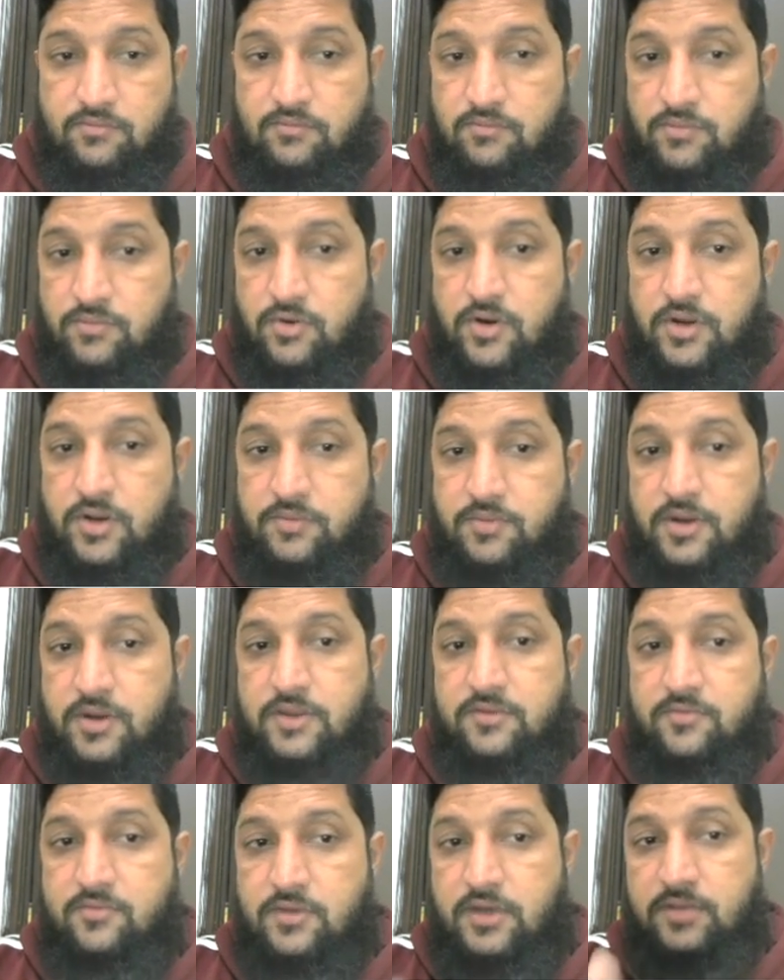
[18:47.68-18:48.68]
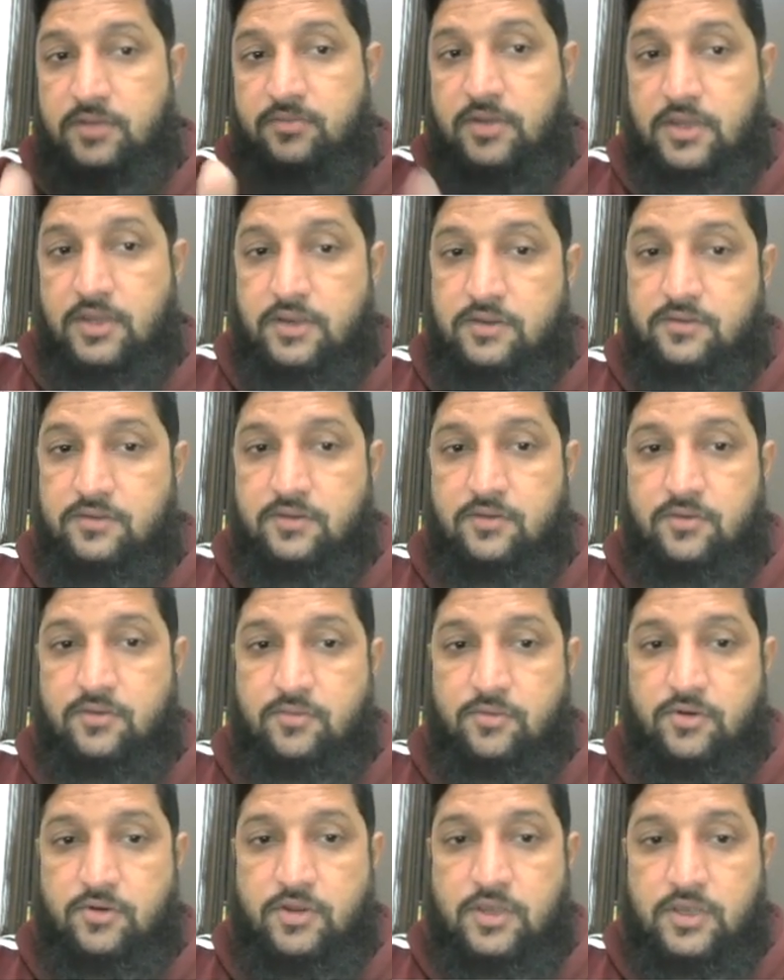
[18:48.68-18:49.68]
product price multiplied discount
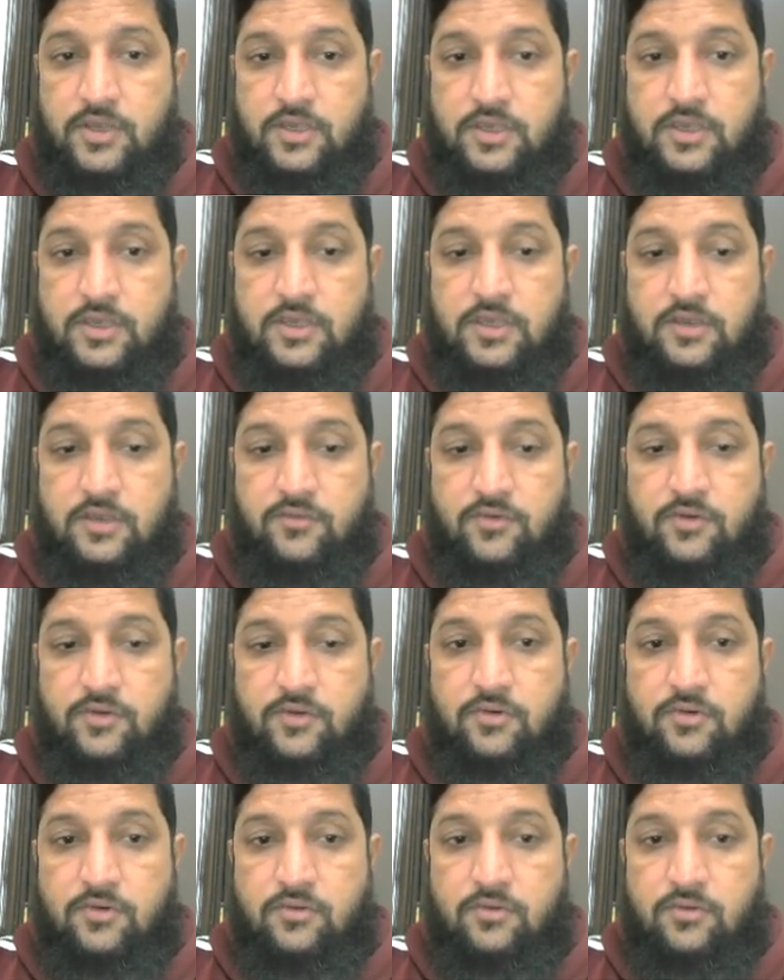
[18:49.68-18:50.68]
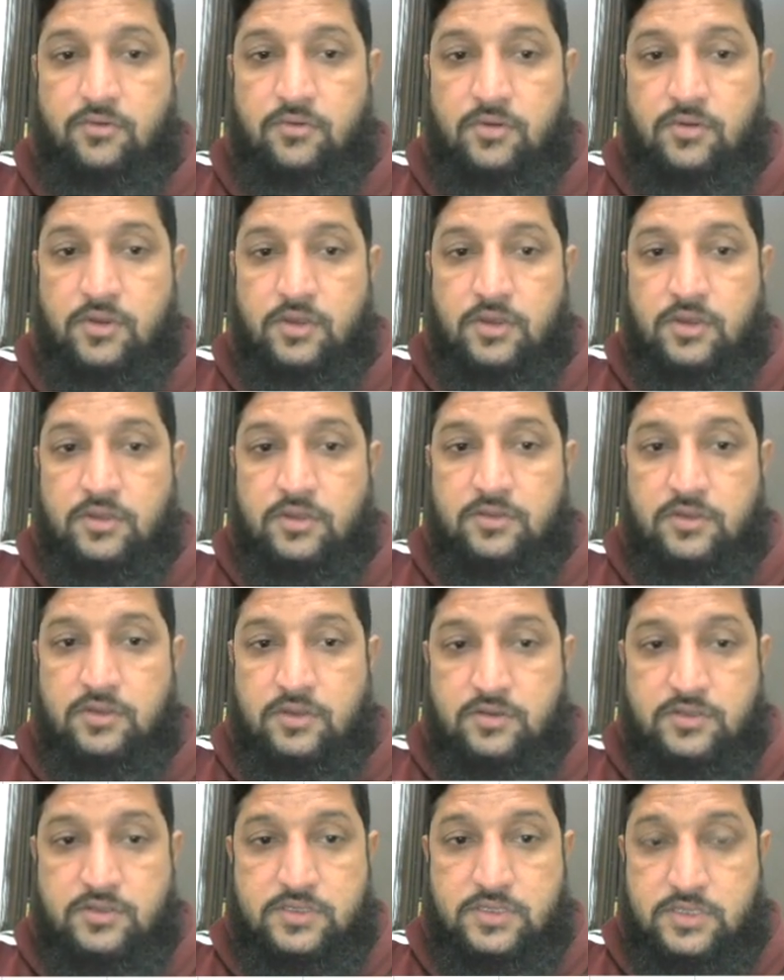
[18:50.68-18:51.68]
amount. Here if you go, see
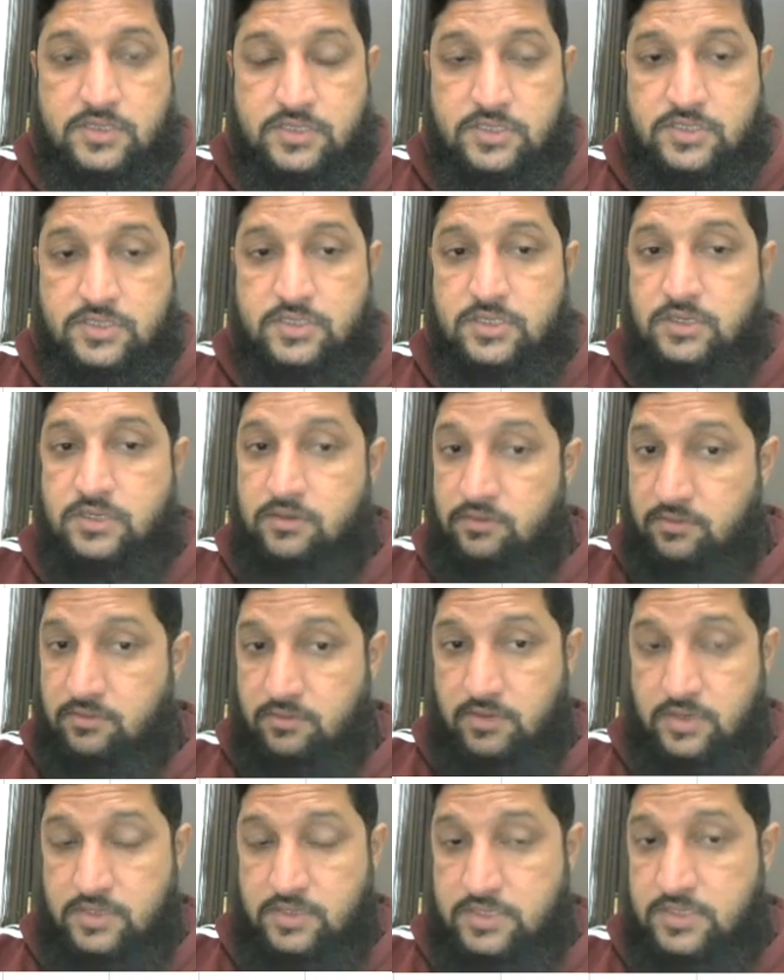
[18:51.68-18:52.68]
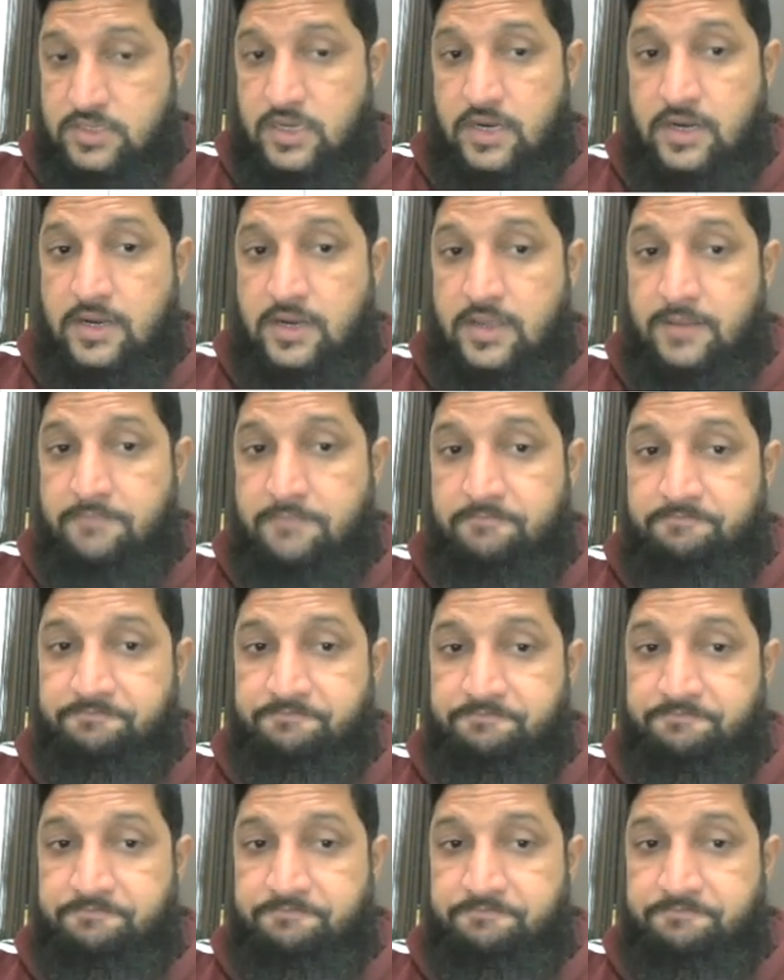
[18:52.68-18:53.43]
it's just directly